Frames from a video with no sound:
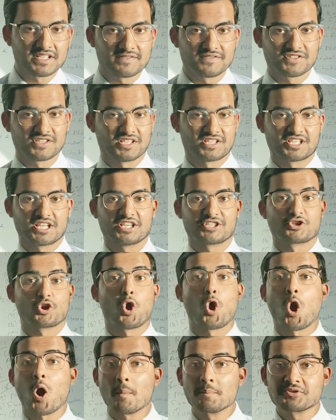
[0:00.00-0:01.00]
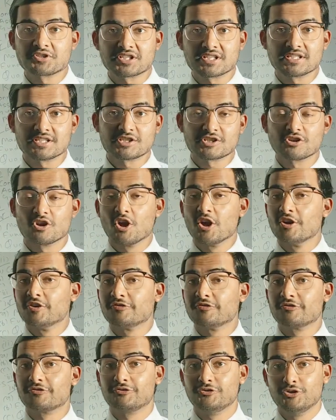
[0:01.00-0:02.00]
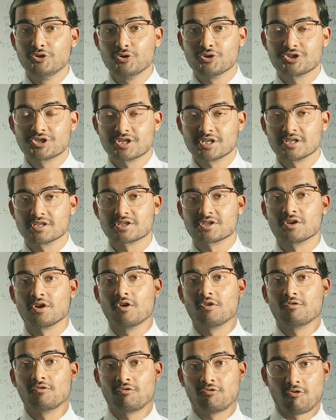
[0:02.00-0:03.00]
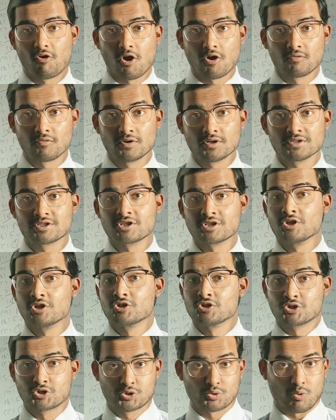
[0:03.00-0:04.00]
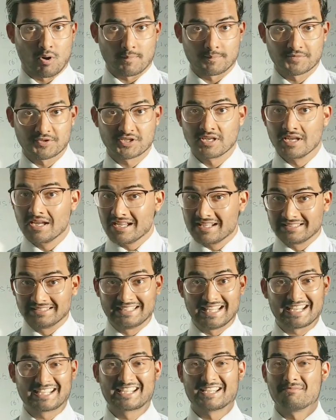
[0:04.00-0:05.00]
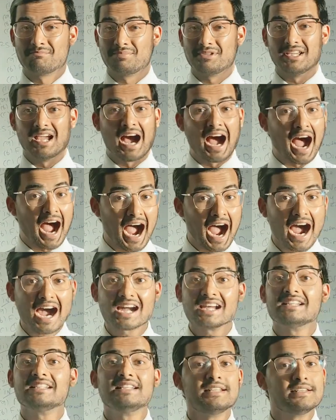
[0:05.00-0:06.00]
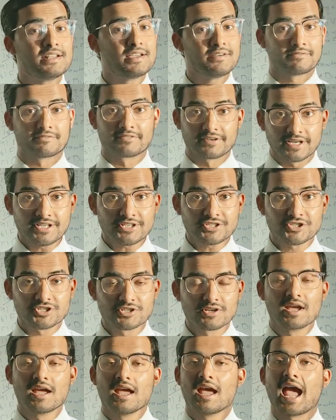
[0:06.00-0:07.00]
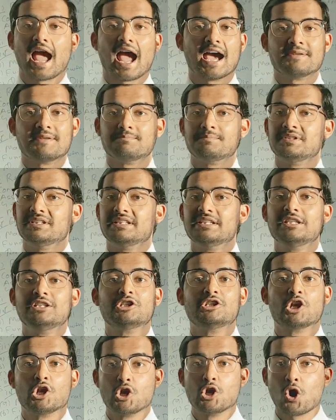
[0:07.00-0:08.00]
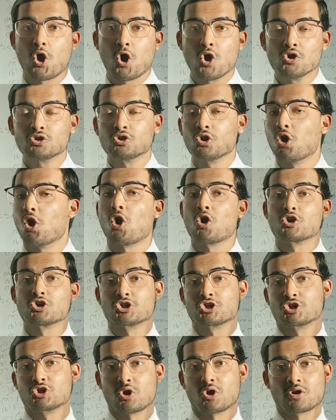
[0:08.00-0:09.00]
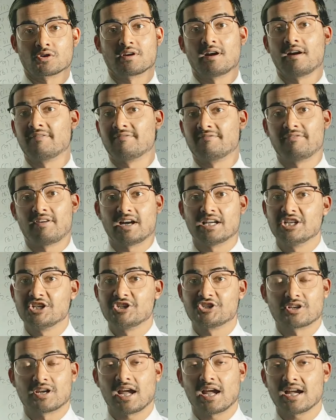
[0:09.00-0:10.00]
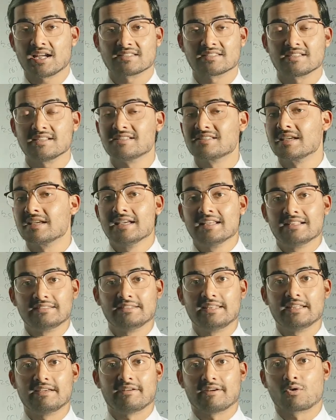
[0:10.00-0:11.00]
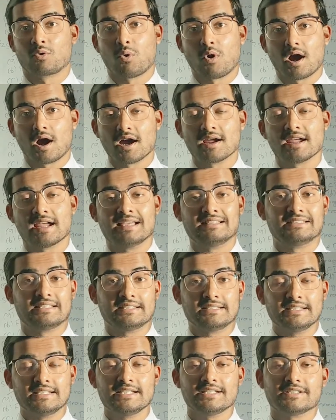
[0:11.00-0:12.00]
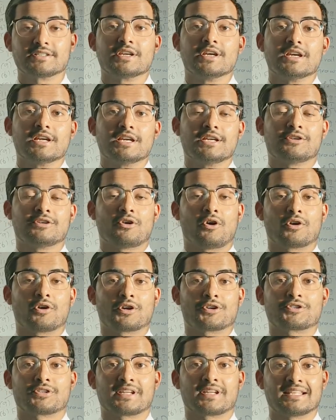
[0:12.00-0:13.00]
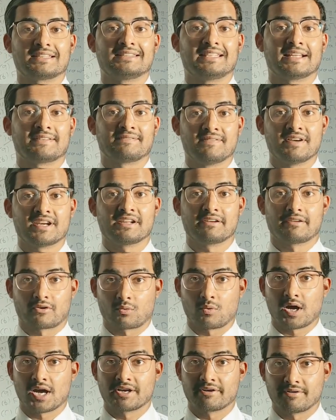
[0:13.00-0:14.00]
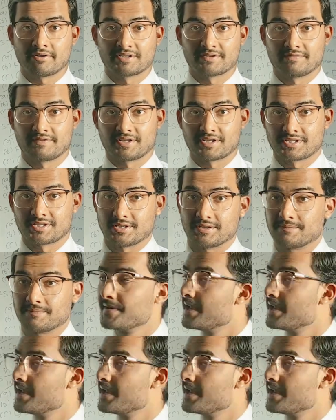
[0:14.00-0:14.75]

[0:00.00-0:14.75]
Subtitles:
such as options, futures, forwards, swaps. They can be highly leveraged and be either long or short of financial assets they require and they need in order to get that very required rate of return.